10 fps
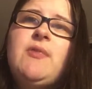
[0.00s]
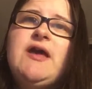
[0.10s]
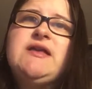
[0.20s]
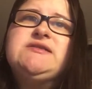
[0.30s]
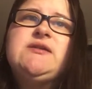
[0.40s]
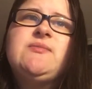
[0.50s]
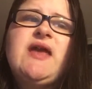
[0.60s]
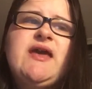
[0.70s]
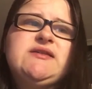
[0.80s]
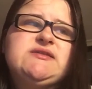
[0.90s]
But in some
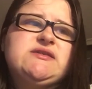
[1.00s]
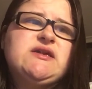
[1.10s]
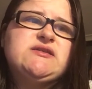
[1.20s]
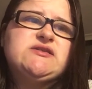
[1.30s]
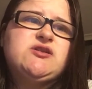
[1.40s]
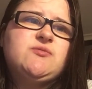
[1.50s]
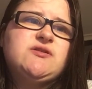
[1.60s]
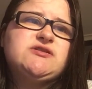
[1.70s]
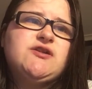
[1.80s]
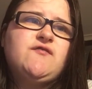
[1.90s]
cases, I just tell
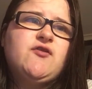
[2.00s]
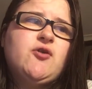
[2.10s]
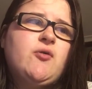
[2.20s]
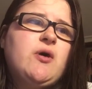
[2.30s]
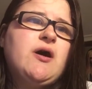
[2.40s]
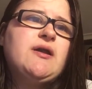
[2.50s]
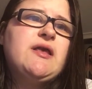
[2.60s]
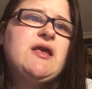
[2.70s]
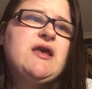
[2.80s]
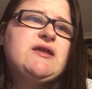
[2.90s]
myself, you know what,
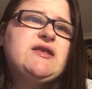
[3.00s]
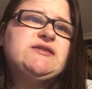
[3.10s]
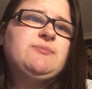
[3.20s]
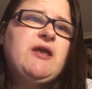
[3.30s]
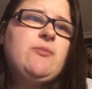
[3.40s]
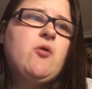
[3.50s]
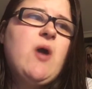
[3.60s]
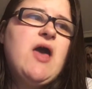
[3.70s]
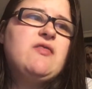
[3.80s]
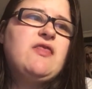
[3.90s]
there's people
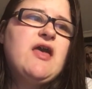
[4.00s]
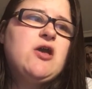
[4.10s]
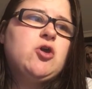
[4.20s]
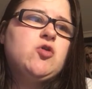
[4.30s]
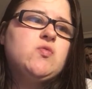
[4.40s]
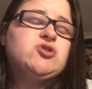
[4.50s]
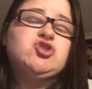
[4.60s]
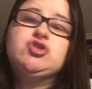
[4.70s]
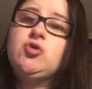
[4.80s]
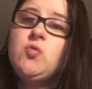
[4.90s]
out there who are
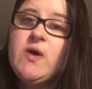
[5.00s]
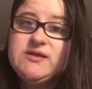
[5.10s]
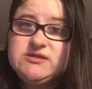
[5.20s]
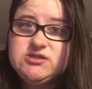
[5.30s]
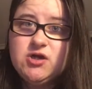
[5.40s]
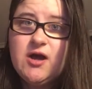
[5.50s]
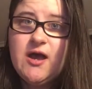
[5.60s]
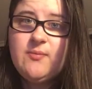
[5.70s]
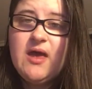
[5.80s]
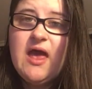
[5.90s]
just going to waste your
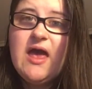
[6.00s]
time.